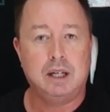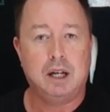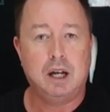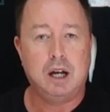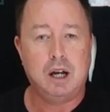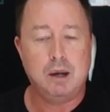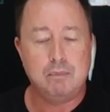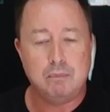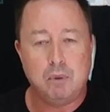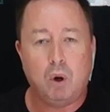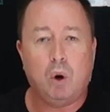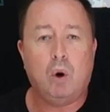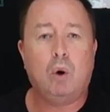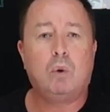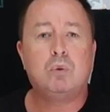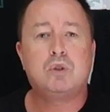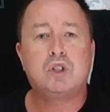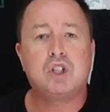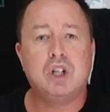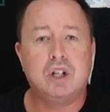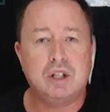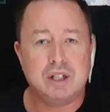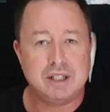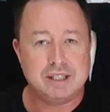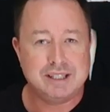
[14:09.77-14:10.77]
More
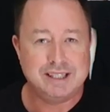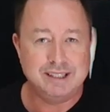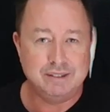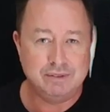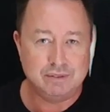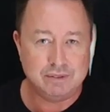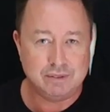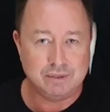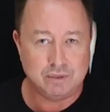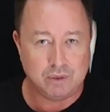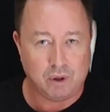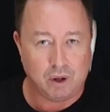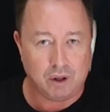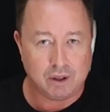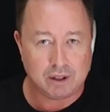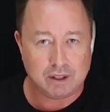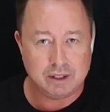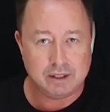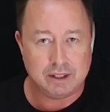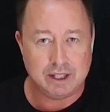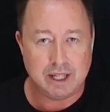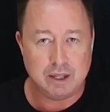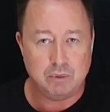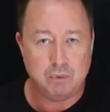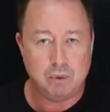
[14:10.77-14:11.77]
alternative rock,
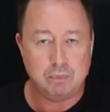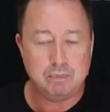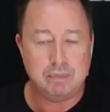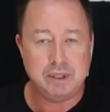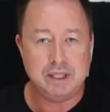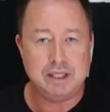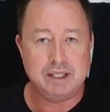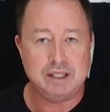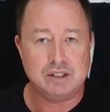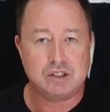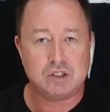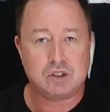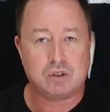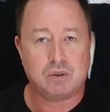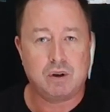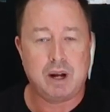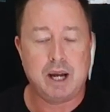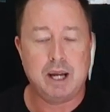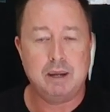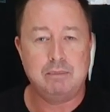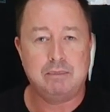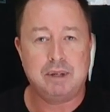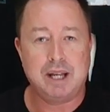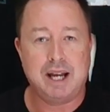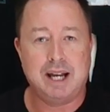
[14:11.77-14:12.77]
they would be
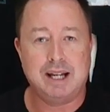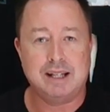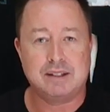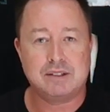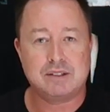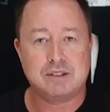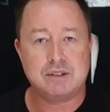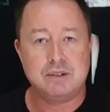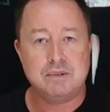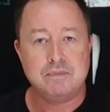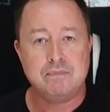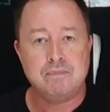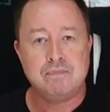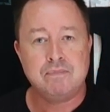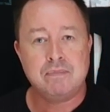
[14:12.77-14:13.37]
described as.